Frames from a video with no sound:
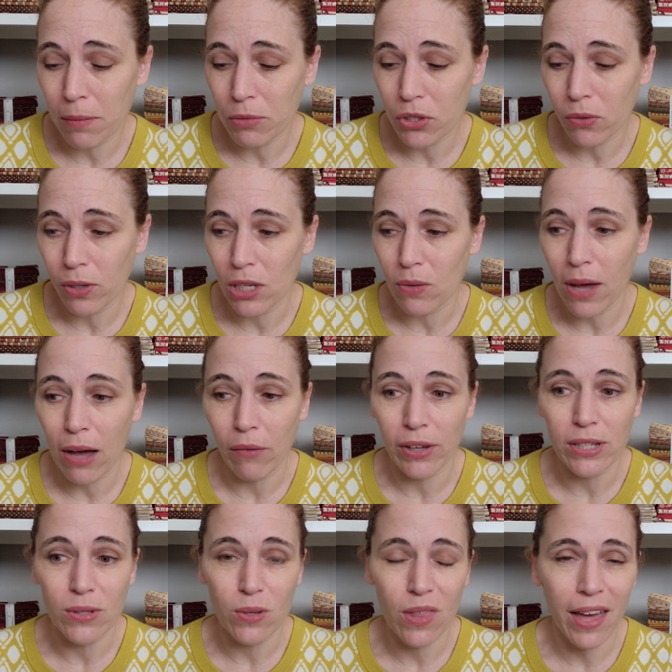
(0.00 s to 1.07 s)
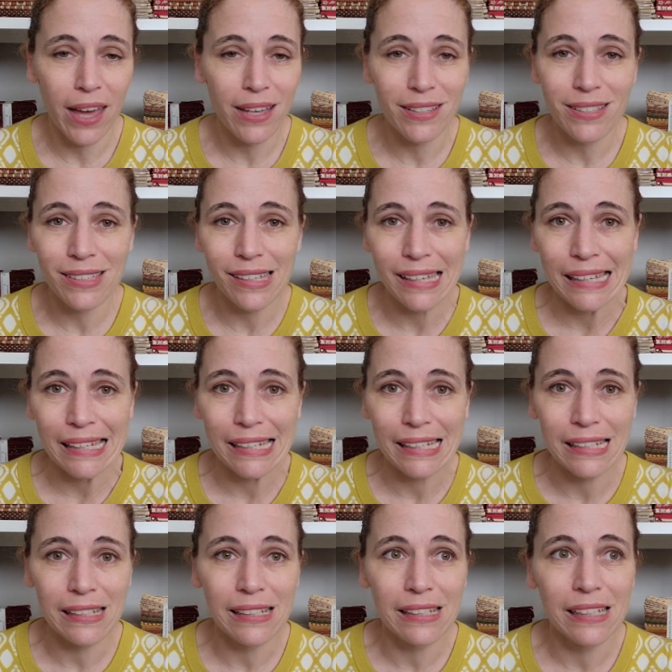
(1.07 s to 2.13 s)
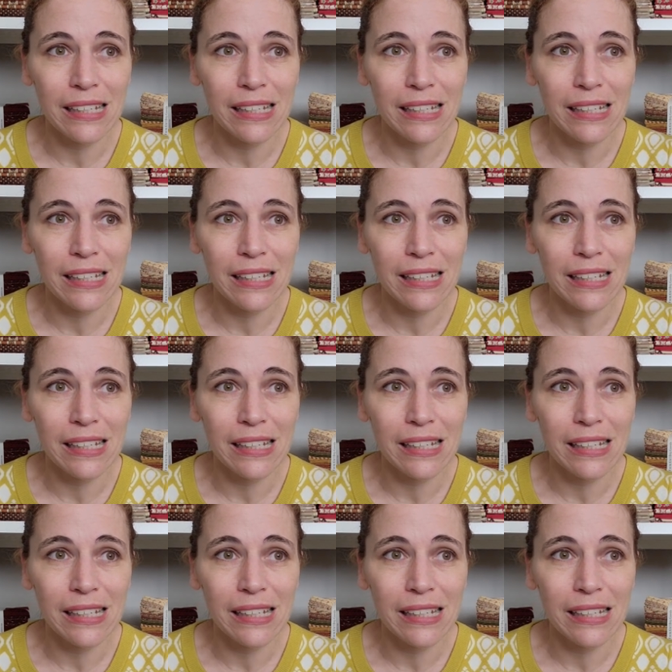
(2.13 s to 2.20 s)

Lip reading: showing you how I do that. And